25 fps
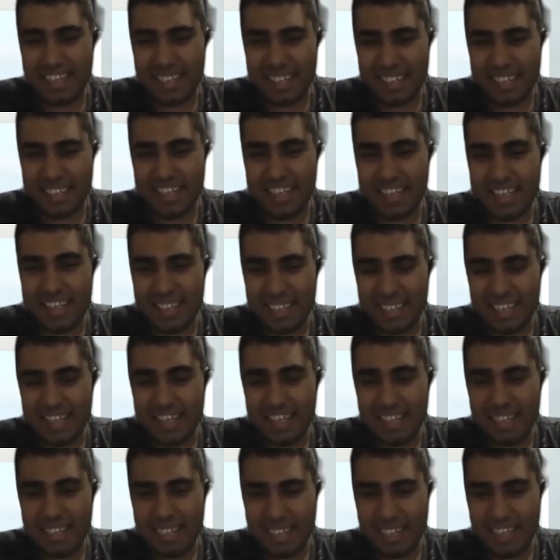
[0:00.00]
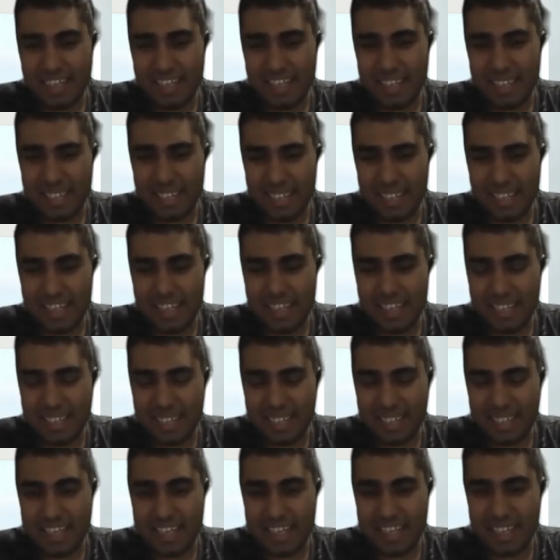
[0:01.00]
sir, doctor is calling the
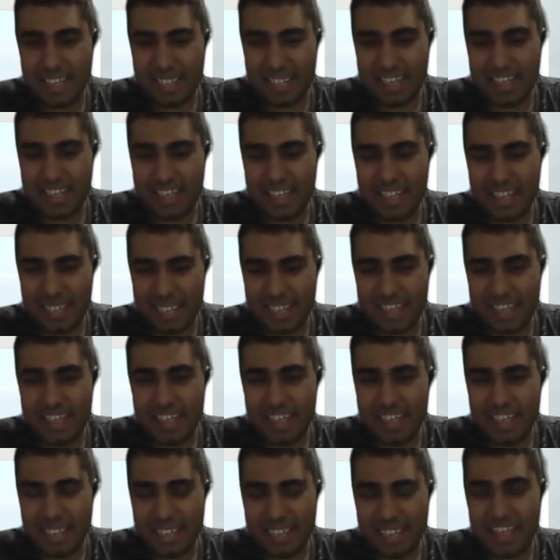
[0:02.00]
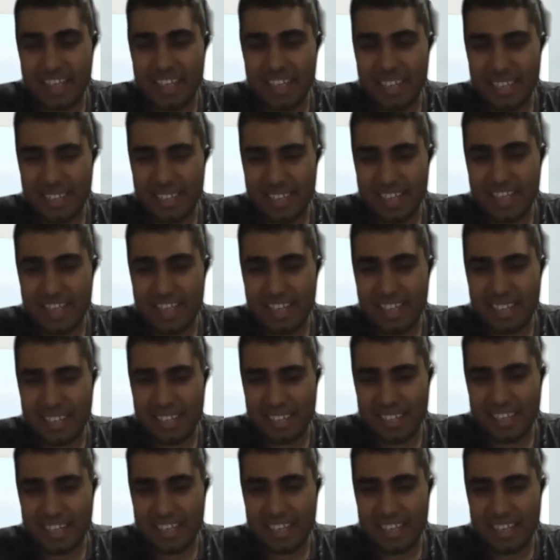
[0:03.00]
person who is suffering from inferiority
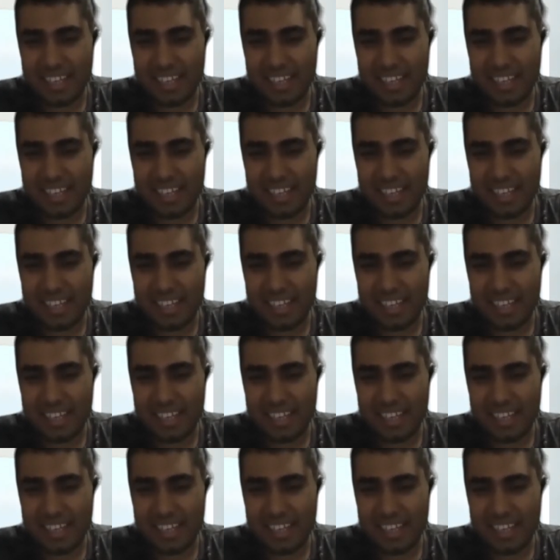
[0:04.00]
complex.